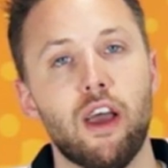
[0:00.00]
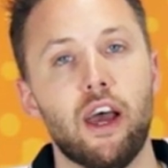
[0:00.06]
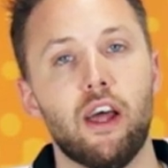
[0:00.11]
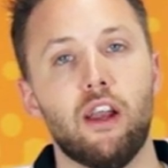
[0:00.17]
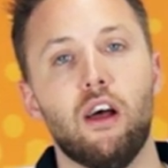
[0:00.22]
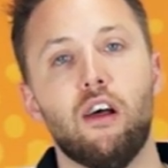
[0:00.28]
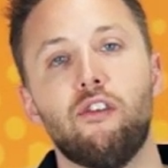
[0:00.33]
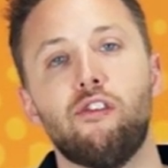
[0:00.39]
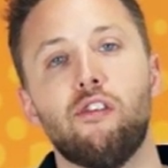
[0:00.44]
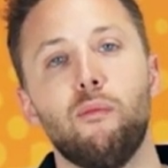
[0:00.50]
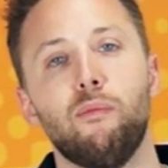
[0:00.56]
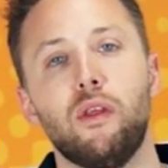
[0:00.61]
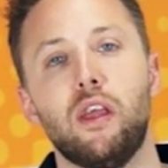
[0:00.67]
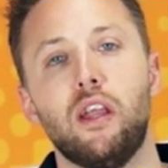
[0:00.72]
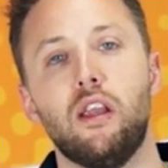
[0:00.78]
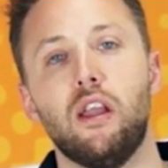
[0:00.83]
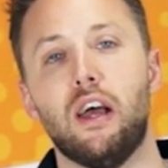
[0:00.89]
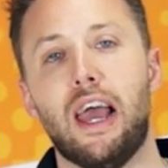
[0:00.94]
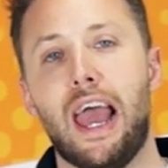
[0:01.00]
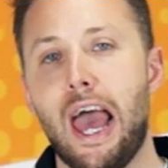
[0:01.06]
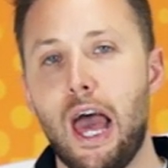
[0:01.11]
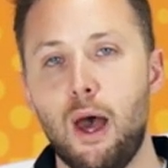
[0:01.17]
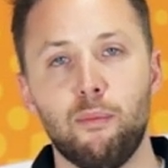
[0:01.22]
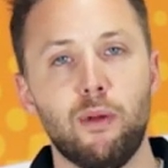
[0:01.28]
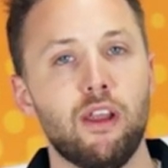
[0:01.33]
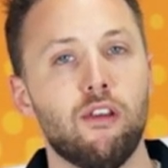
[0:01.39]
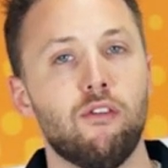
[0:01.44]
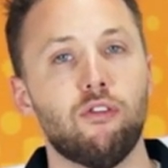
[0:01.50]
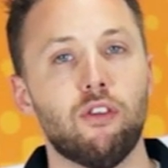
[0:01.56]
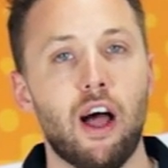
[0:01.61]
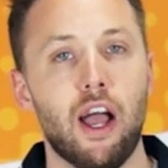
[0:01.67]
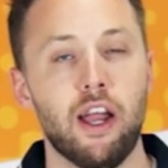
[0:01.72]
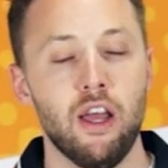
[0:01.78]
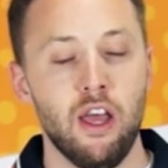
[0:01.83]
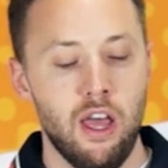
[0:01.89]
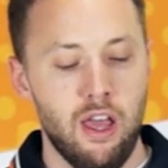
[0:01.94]
had something happen in
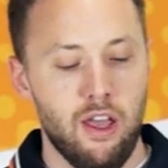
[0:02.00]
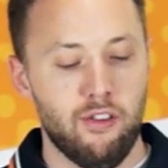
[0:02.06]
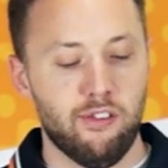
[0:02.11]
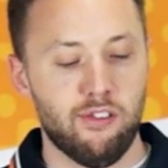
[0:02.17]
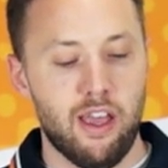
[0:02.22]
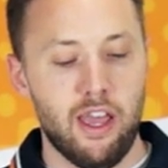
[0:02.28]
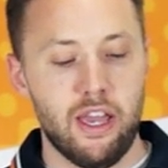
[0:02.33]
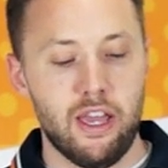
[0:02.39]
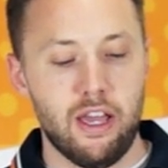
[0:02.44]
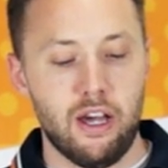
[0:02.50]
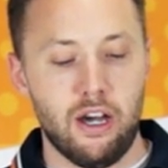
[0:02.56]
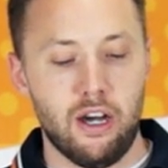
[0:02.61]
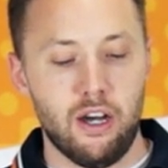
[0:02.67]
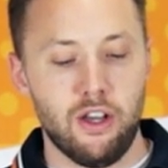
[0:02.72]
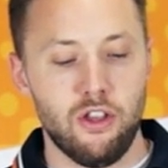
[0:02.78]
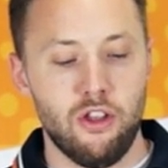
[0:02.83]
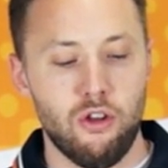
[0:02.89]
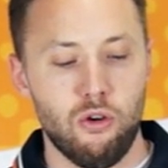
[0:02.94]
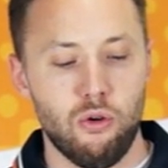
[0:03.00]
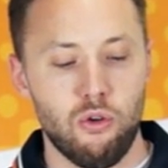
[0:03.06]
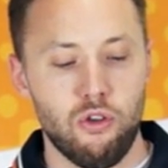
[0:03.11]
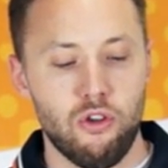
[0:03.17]
flight. Say, you know,